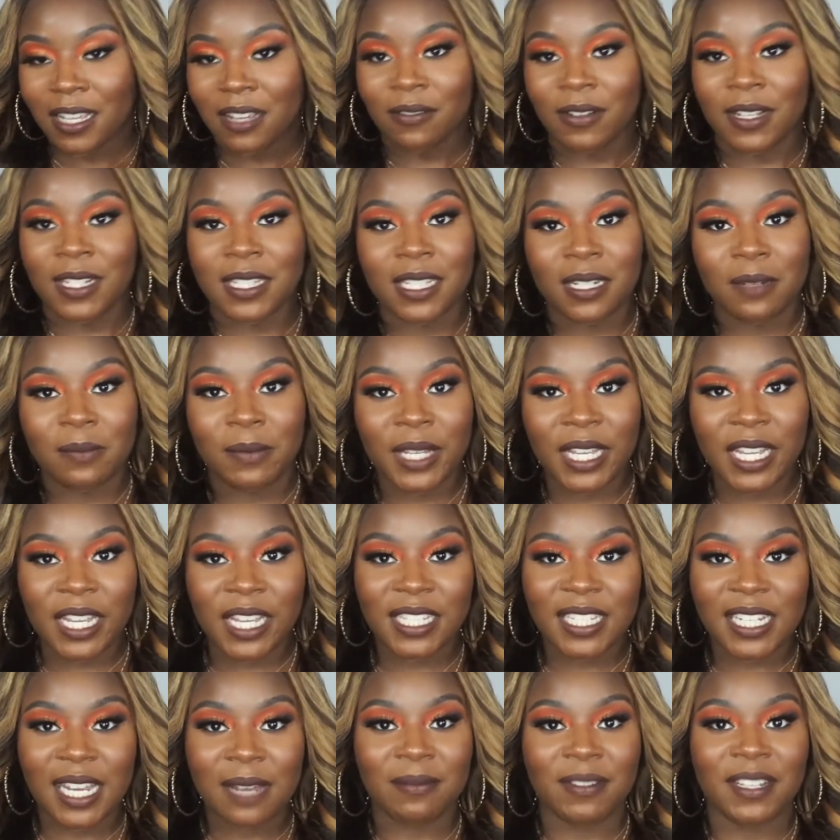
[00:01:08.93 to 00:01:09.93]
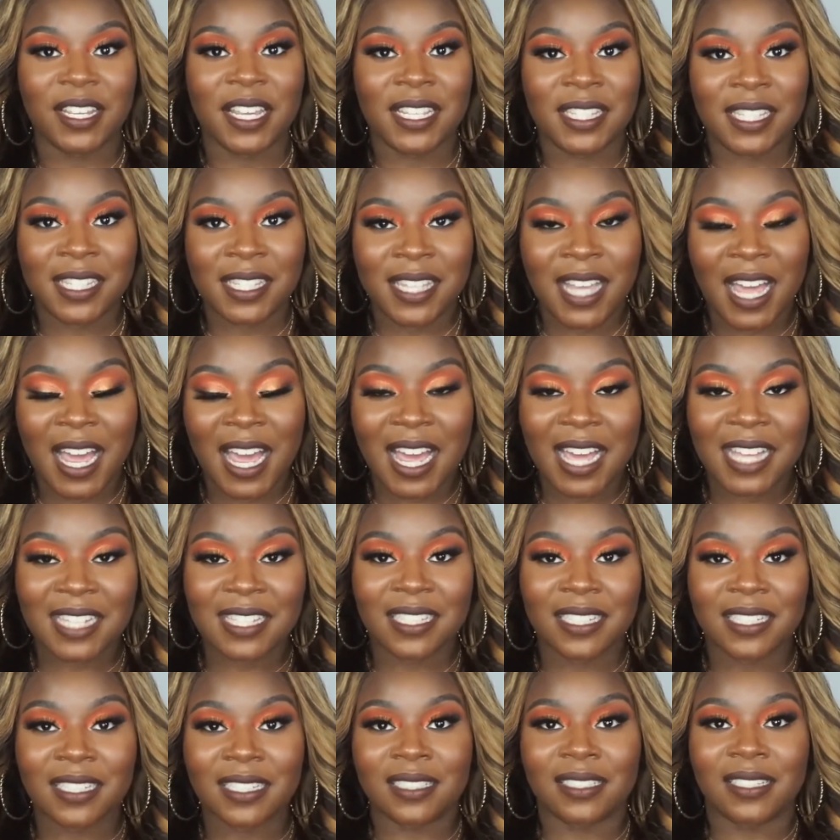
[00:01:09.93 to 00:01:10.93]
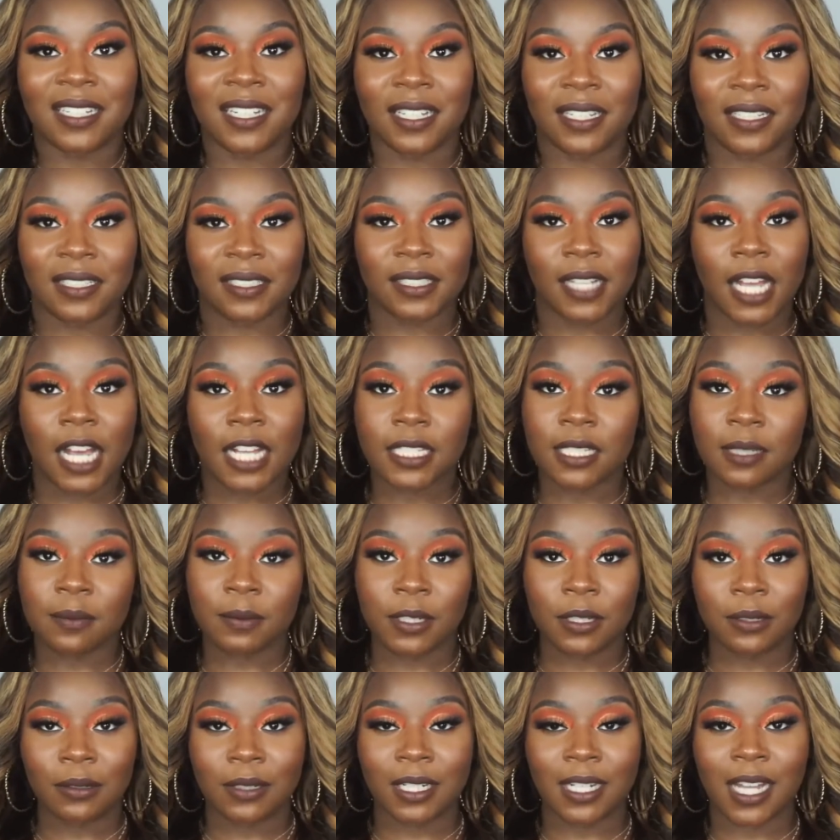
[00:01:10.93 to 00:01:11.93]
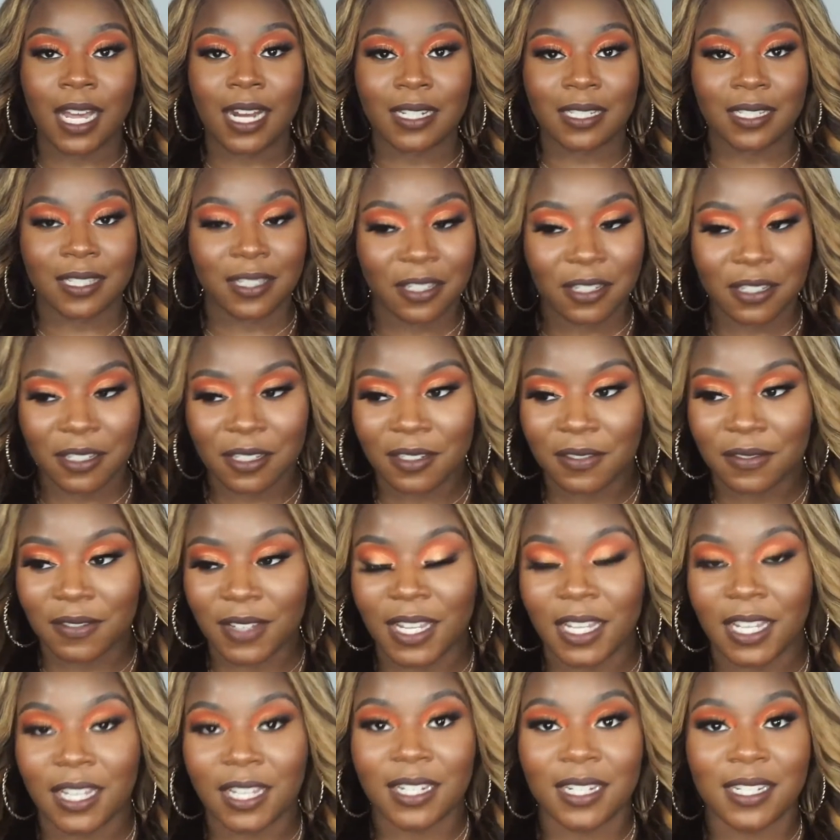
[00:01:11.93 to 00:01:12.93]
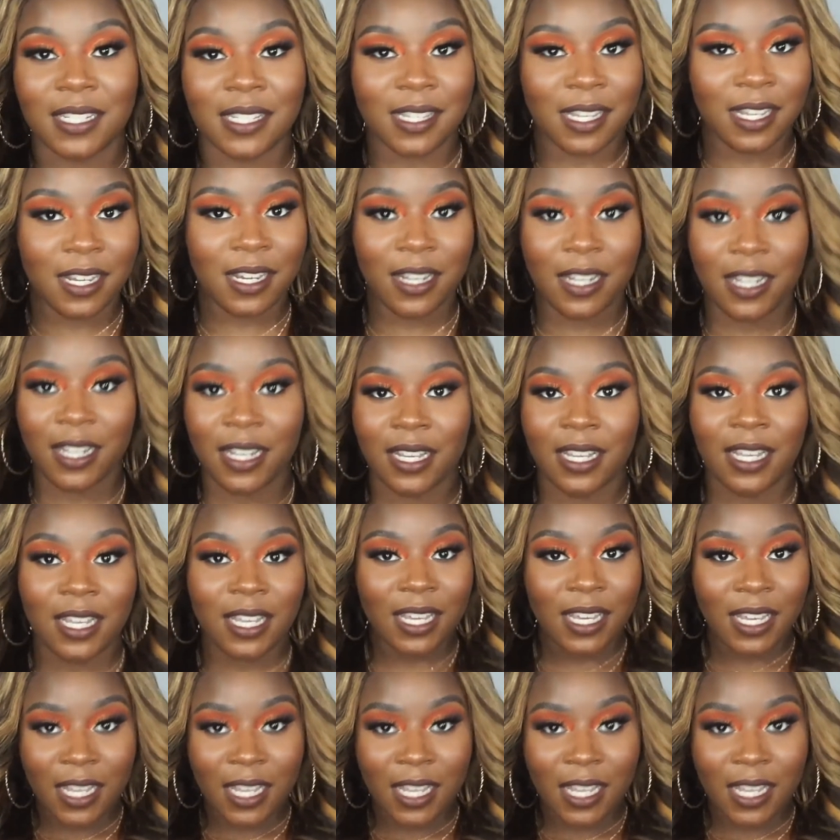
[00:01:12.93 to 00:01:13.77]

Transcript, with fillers: went to the beach I've been exercising and I just been doing a lot of stuff and the sun